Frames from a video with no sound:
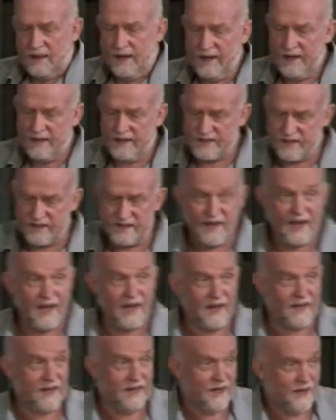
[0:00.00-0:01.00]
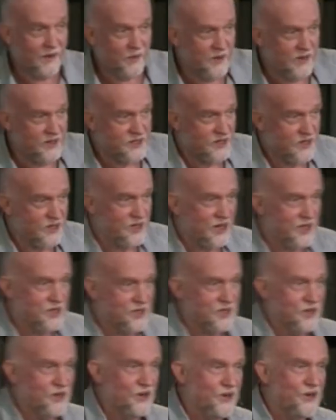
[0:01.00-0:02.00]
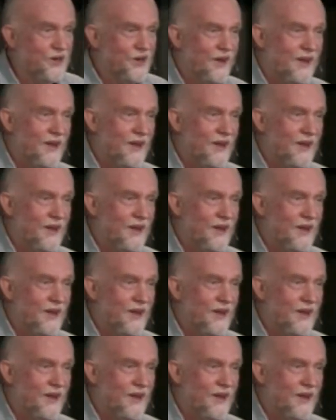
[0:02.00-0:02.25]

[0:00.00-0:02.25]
Today, I want to suggest to you